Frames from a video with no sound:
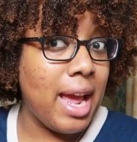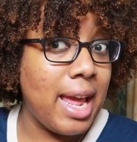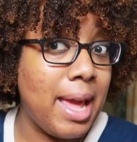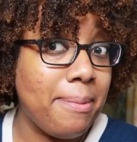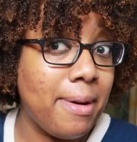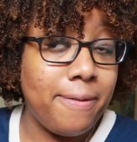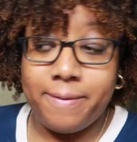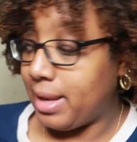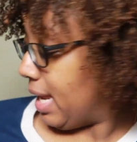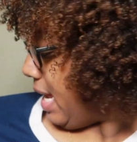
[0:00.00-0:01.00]
I am
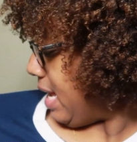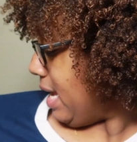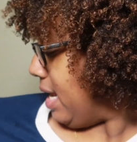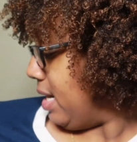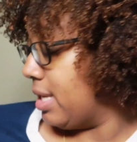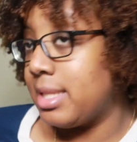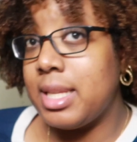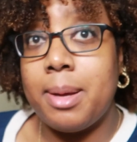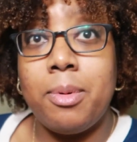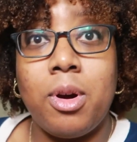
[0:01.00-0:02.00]
flaking
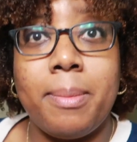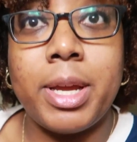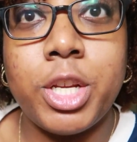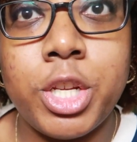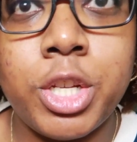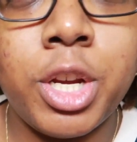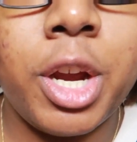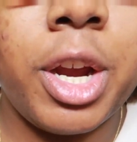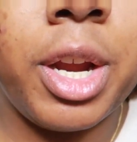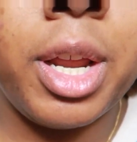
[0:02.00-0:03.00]
some on my
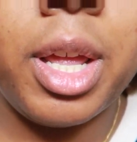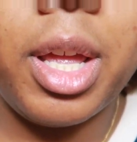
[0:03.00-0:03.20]
shirt.